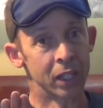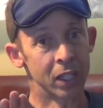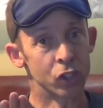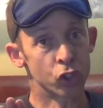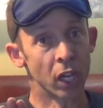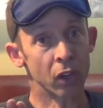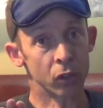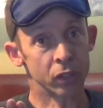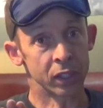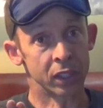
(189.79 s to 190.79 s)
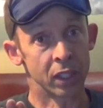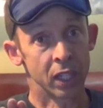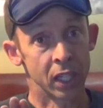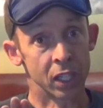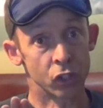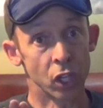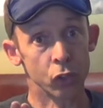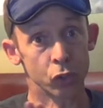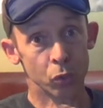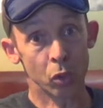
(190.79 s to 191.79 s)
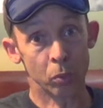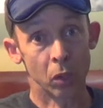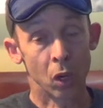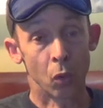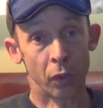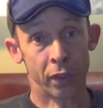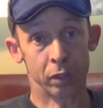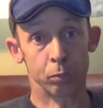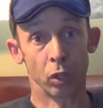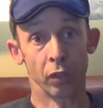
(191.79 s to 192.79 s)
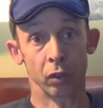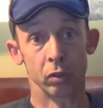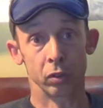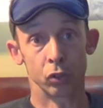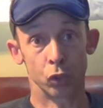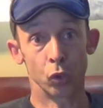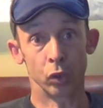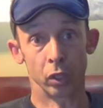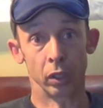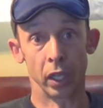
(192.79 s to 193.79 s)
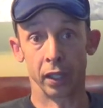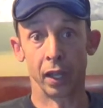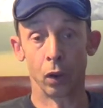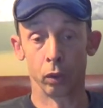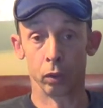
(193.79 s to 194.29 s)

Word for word: He shares the room with his brother, Junior, and